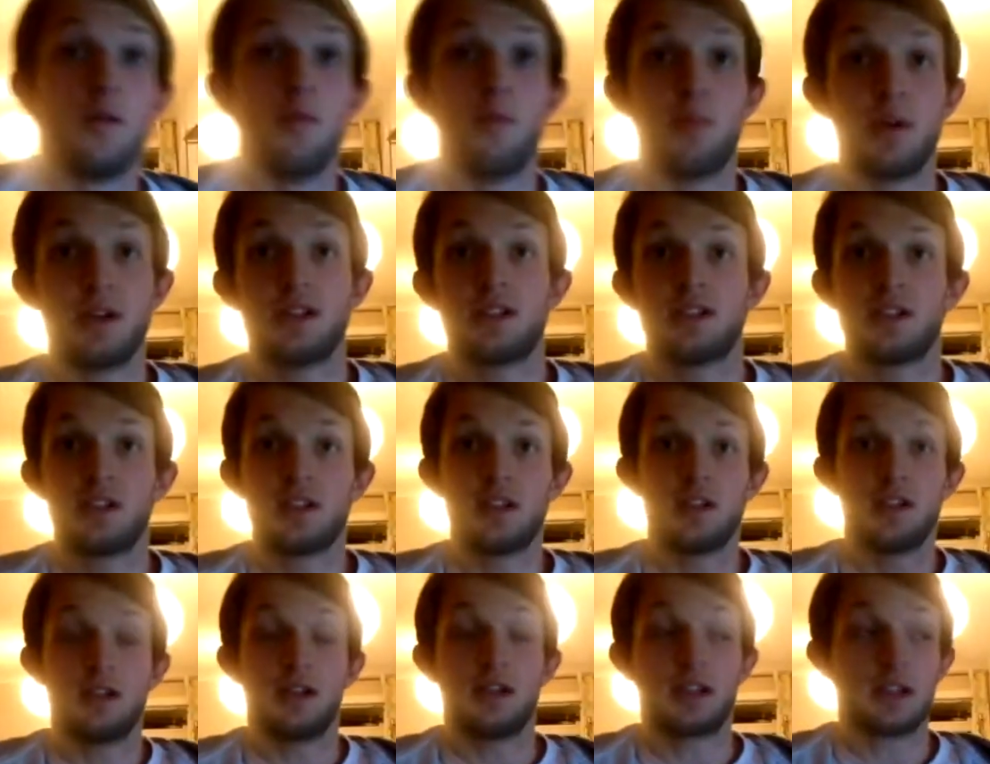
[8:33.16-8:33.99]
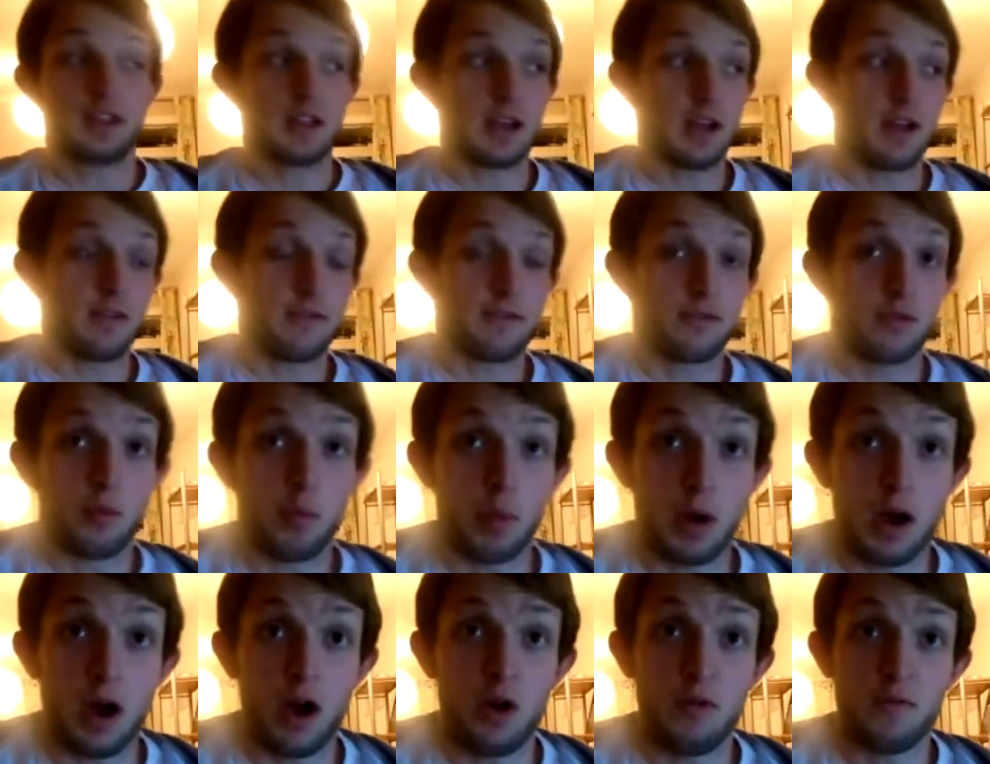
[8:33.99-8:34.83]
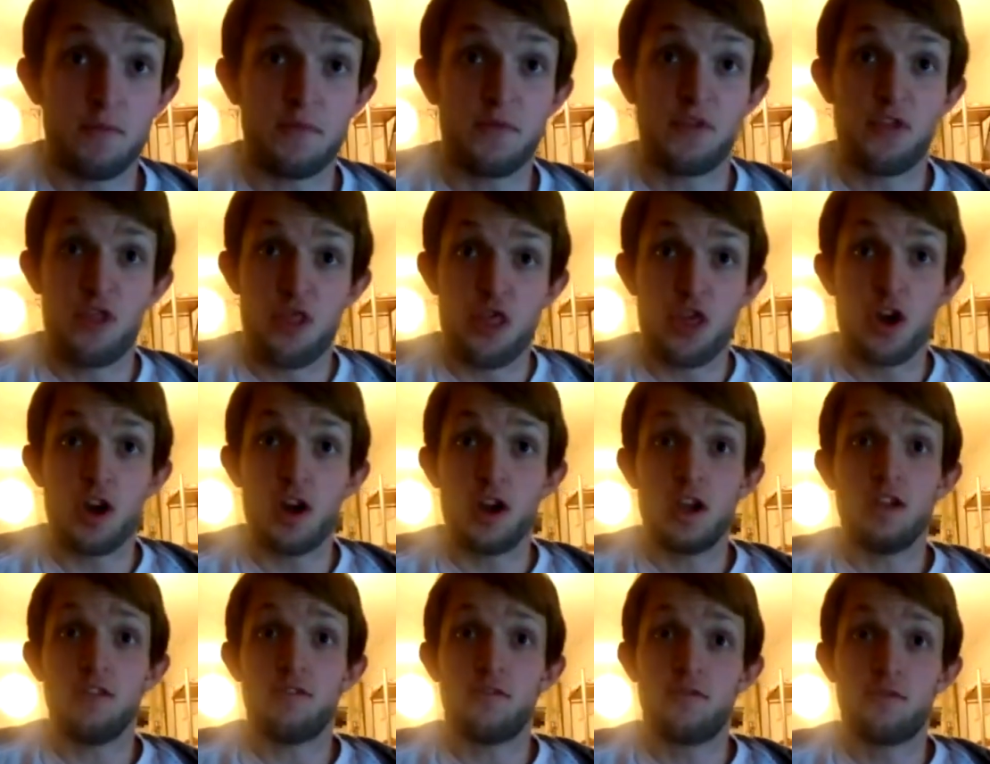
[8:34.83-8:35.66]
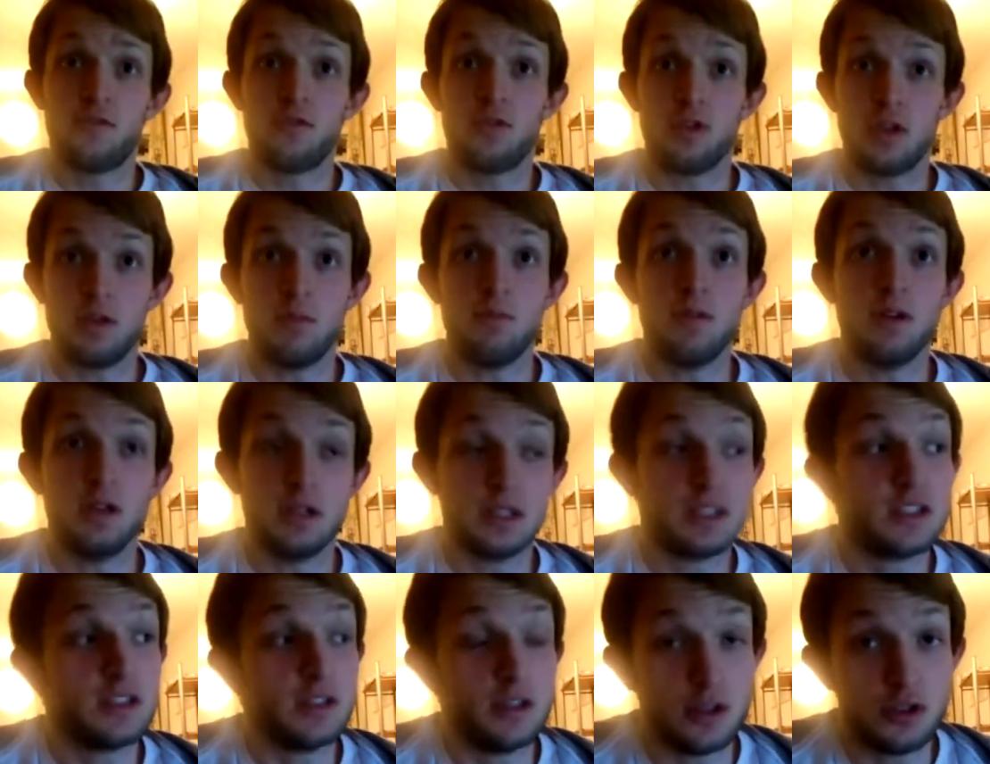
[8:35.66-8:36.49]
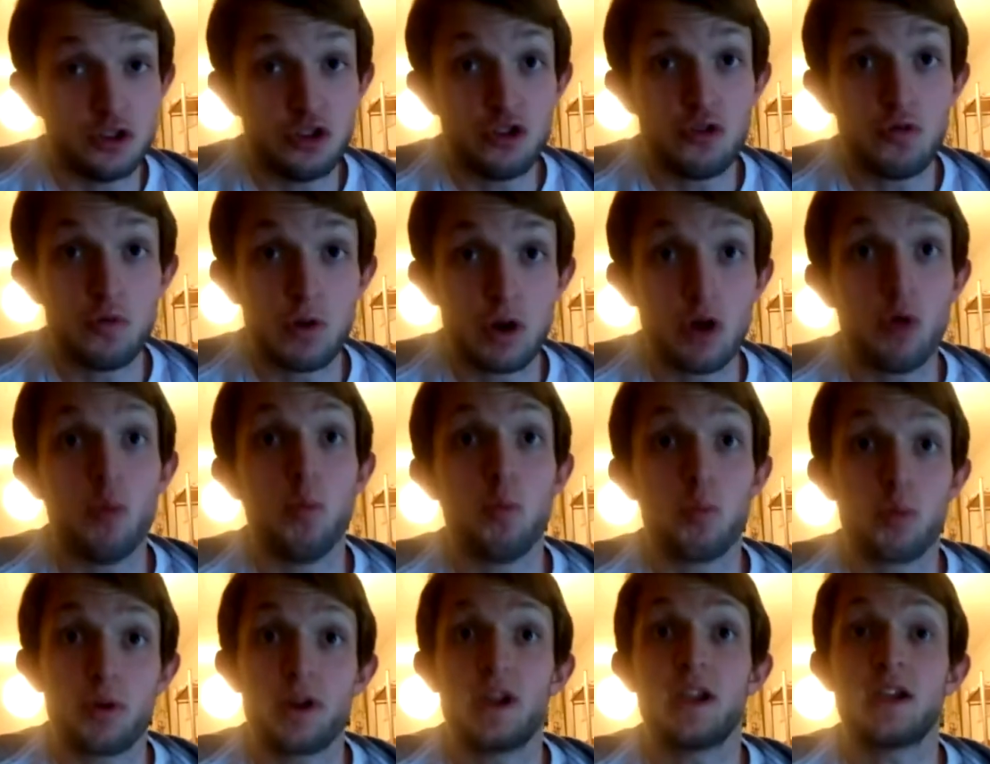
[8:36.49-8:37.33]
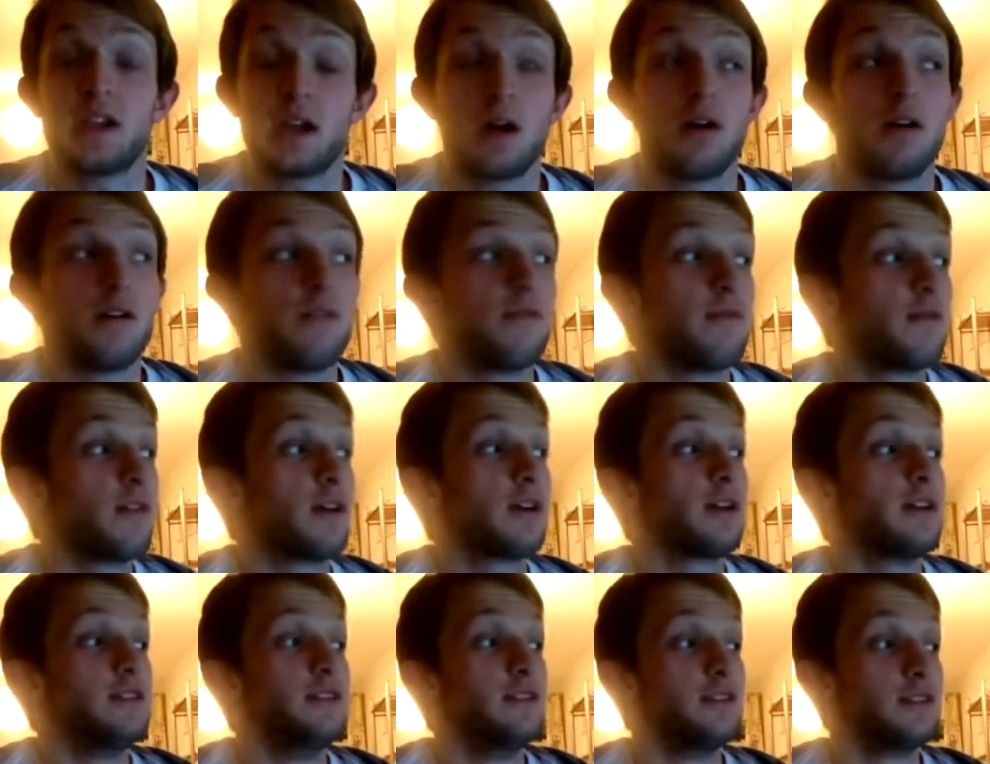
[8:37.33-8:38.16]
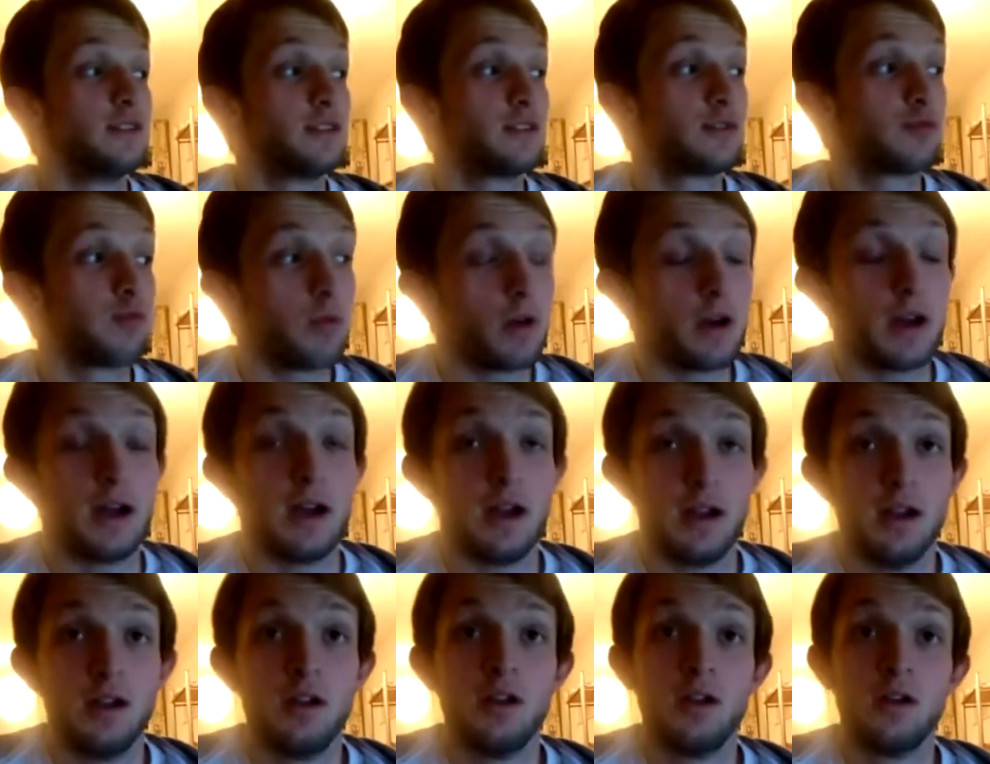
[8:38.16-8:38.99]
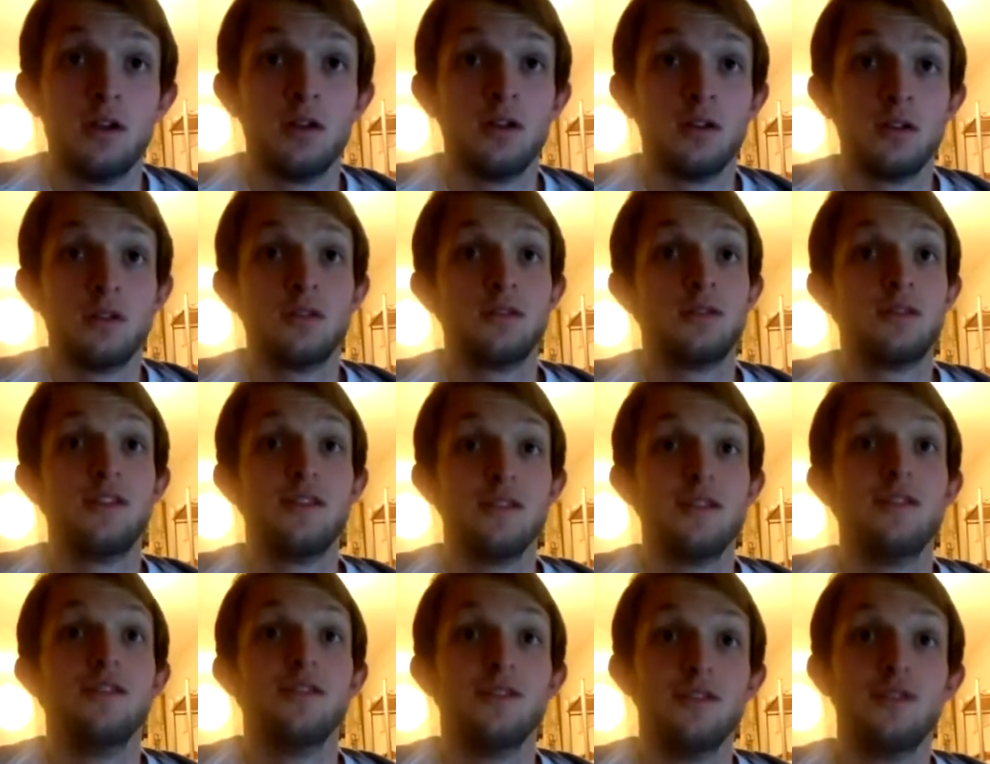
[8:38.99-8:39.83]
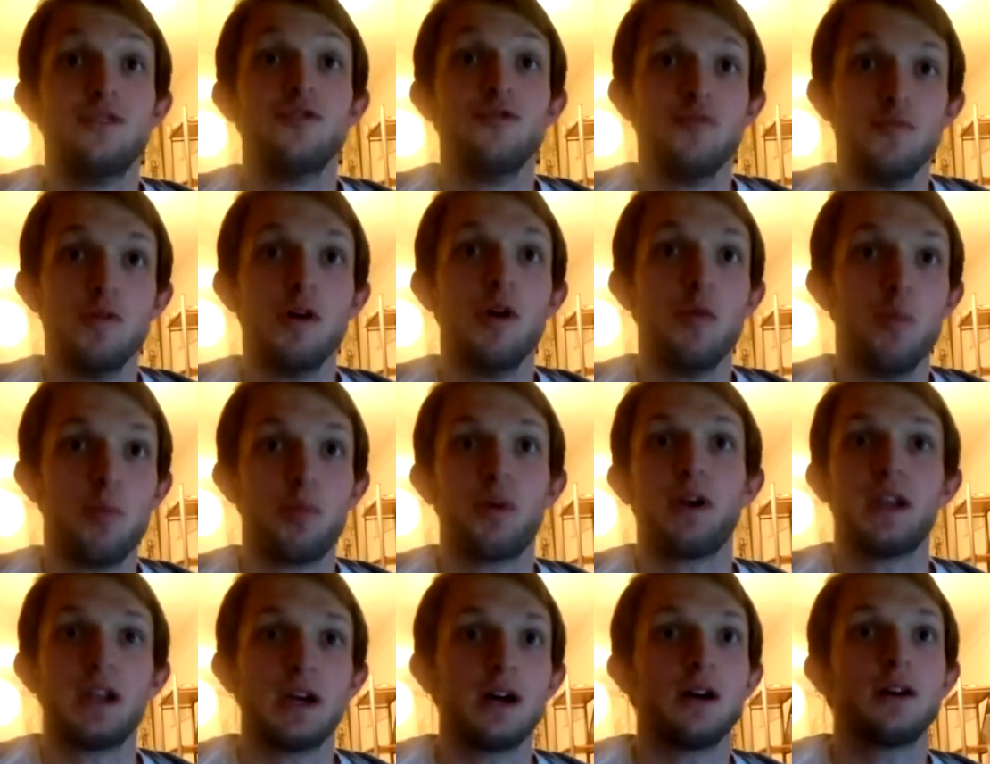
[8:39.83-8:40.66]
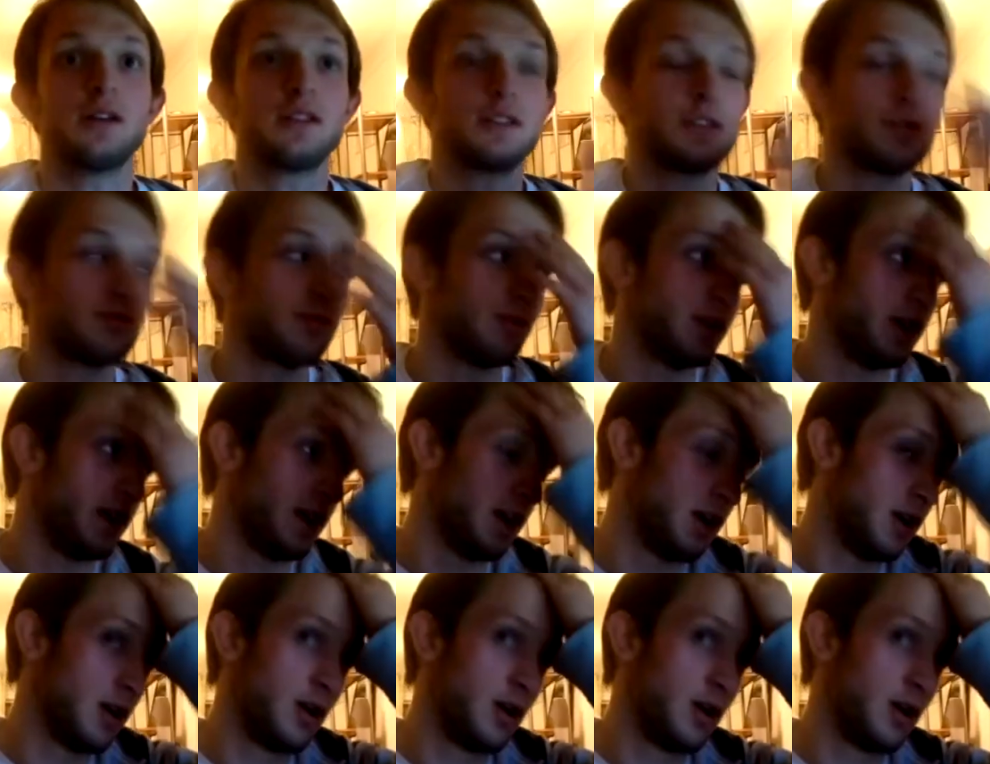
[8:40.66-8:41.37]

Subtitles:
basically like that for about 30 to 40 minutes, you will break out a fucking sweat. You will break out a sweat.